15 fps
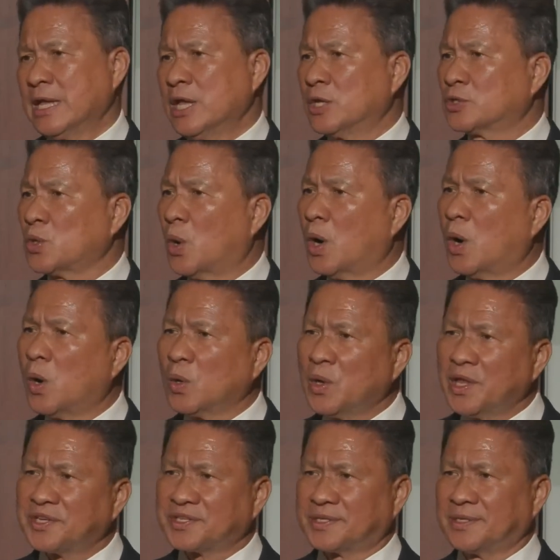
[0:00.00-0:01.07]
So all
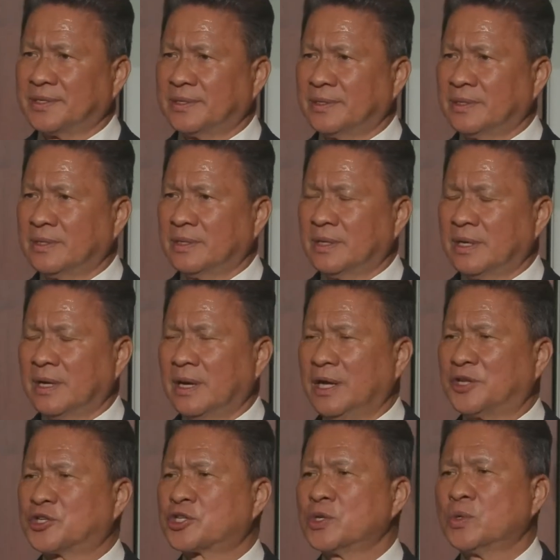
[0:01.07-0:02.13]
this,
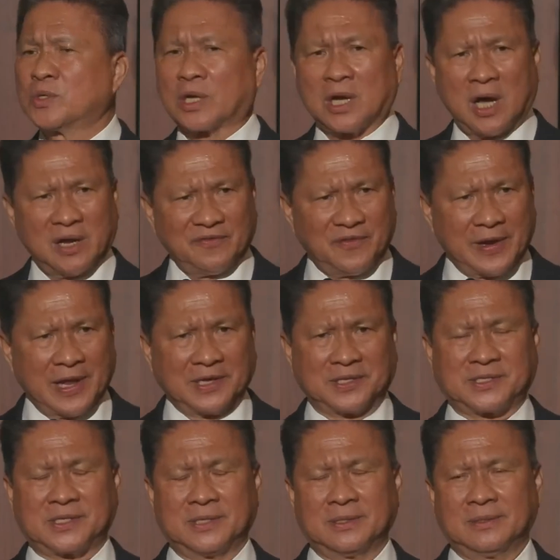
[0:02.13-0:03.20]
it showed the
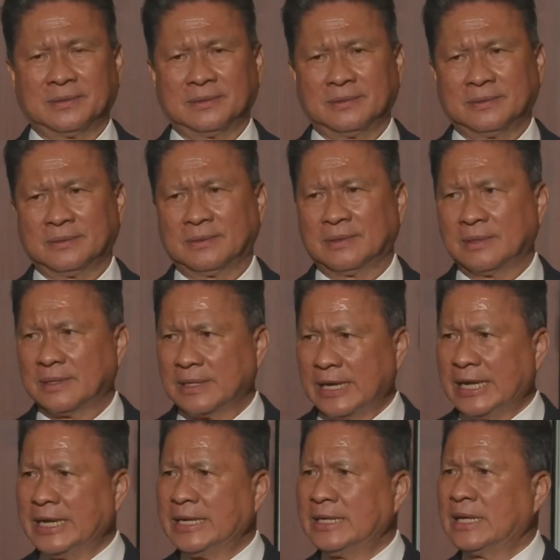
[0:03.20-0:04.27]
confidence
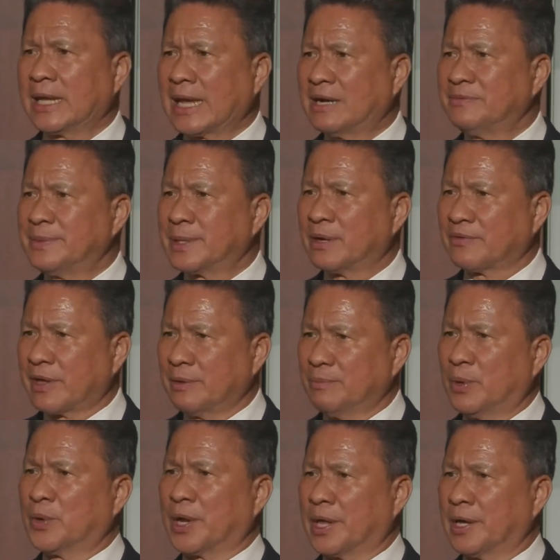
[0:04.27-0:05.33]
in the government of
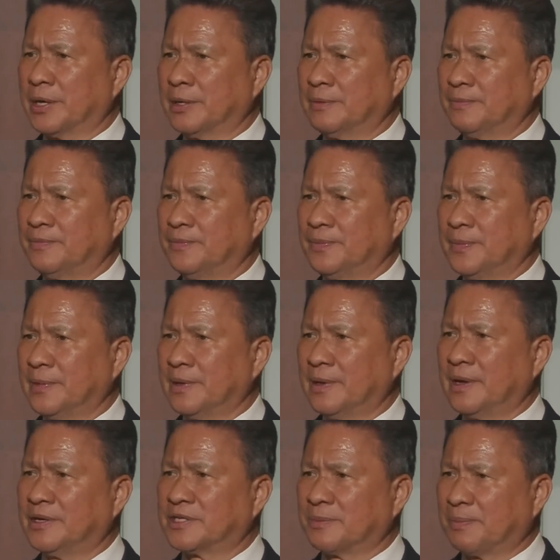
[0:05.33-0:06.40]
Cambodia
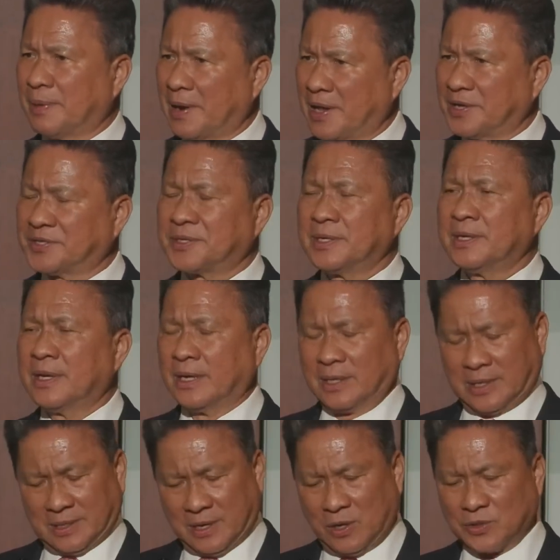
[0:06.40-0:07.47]
is a place,
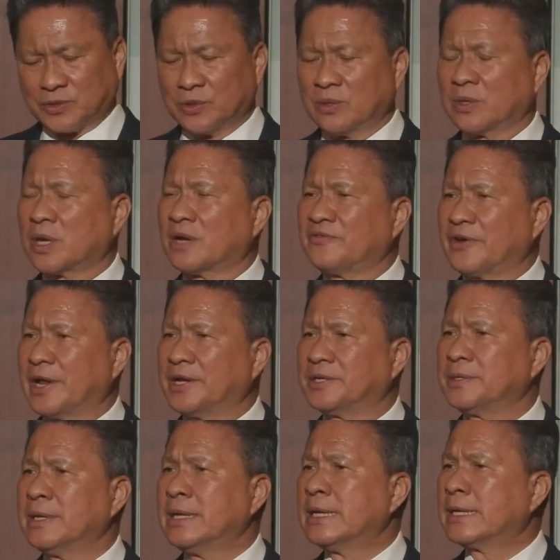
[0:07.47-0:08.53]
and also
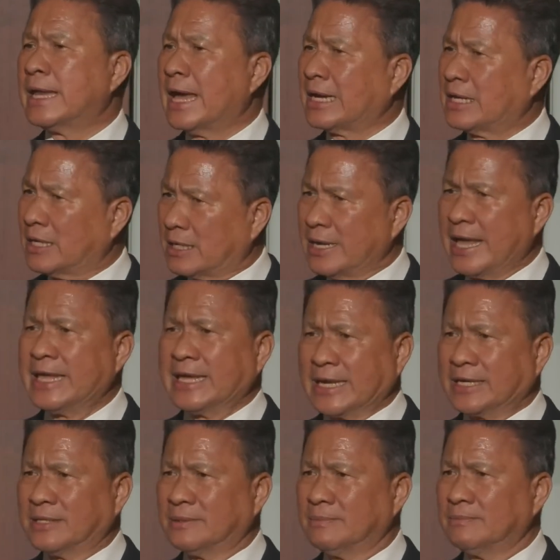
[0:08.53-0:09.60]
confident that they
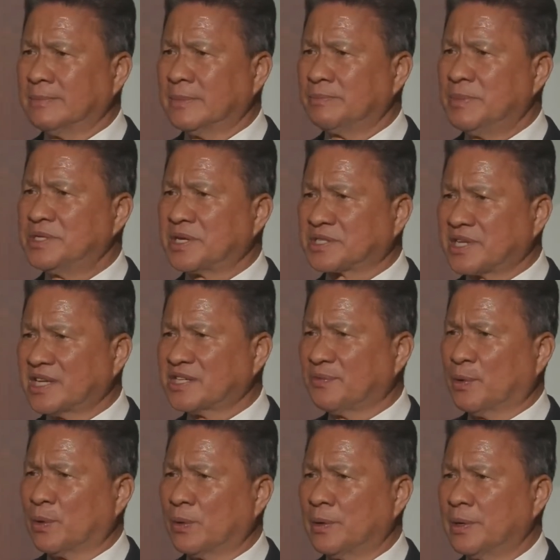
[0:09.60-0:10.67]
can be
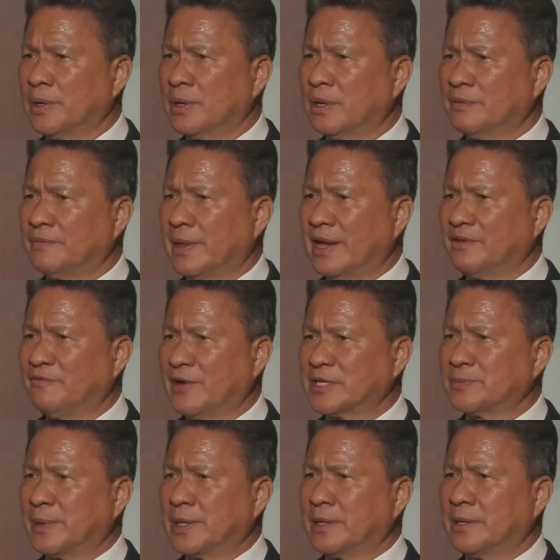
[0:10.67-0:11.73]
successful of their
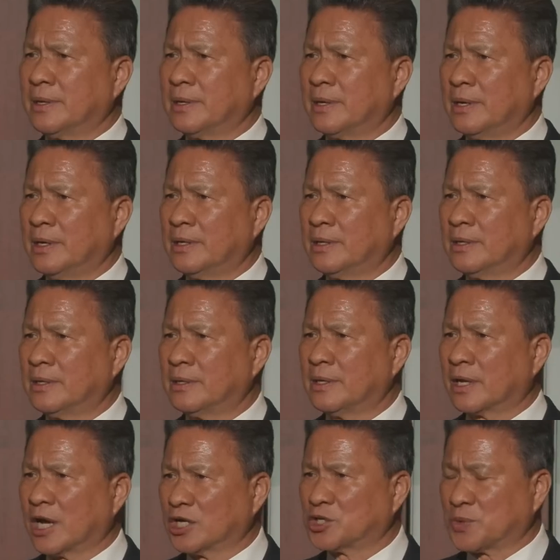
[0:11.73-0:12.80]
investment in
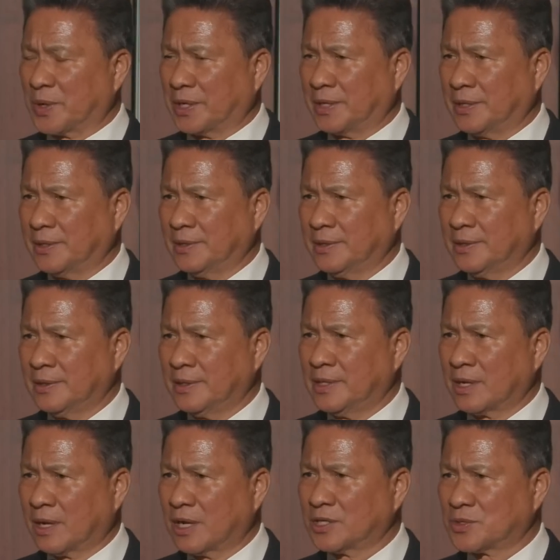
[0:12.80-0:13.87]
the country, in
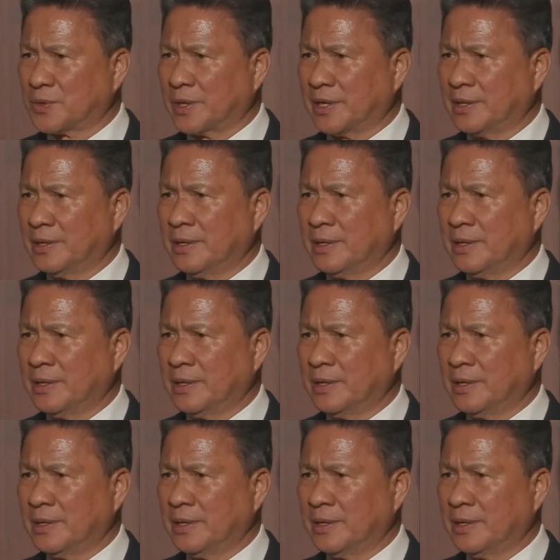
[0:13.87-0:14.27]
the country.